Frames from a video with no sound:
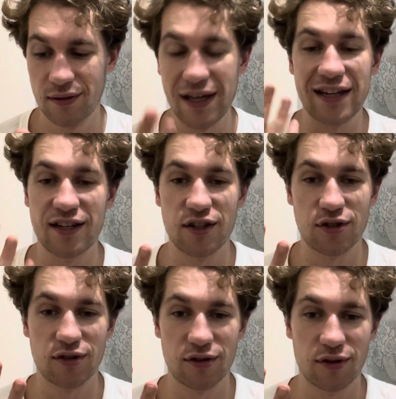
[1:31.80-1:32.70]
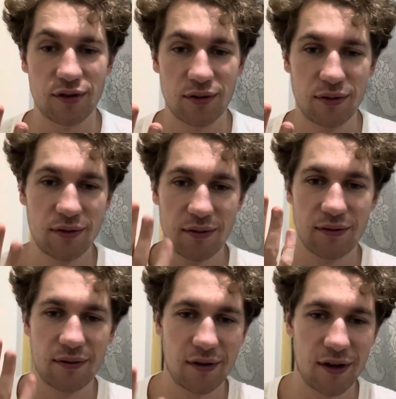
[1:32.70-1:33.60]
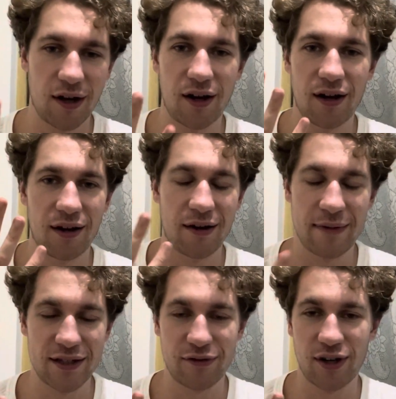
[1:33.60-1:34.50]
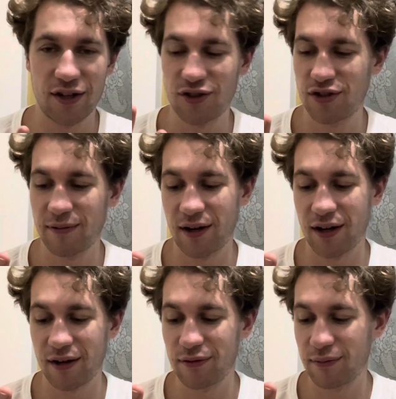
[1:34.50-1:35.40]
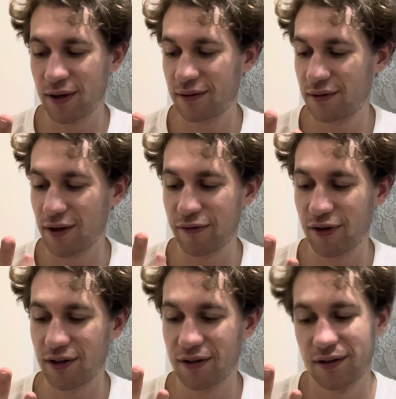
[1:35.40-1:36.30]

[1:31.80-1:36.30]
in addition to an amazing relationship that I have with my girlfriend.